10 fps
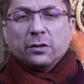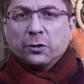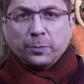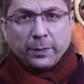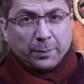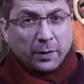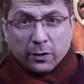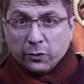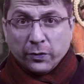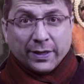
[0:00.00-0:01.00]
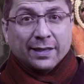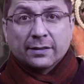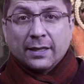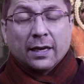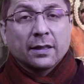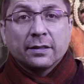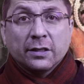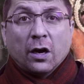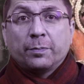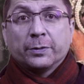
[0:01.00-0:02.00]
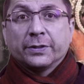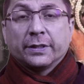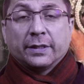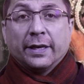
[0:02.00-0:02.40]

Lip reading: those people are doing exactly the opposite.